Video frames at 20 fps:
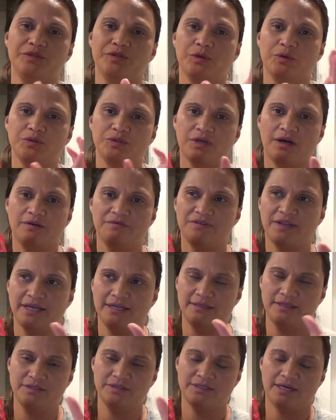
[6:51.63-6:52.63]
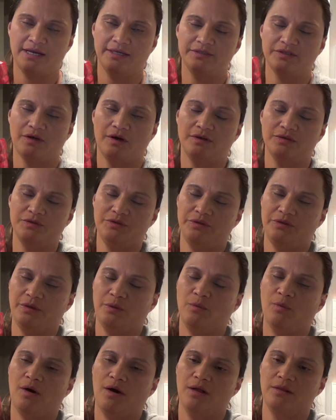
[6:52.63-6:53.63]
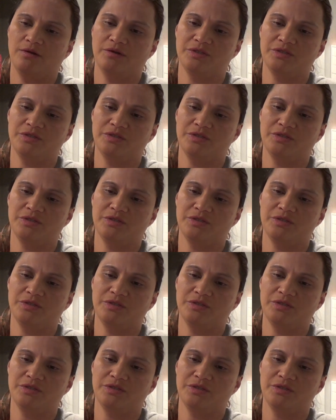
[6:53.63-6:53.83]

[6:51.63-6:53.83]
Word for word: shows off like designs onto the wall